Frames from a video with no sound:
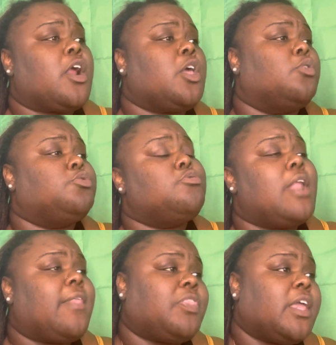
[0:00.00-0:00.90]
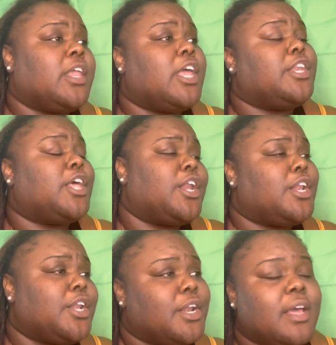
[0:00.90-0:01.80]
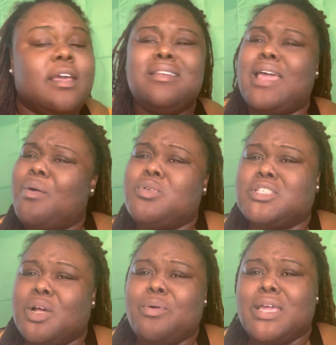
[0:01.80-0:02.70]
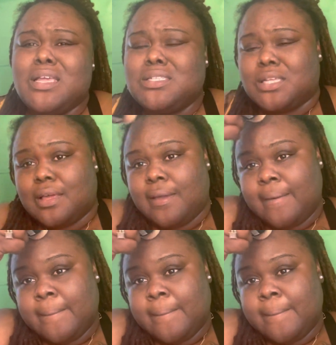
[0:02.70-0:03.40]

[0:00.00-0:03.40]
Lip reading: He don't do nothing. And that was so easy.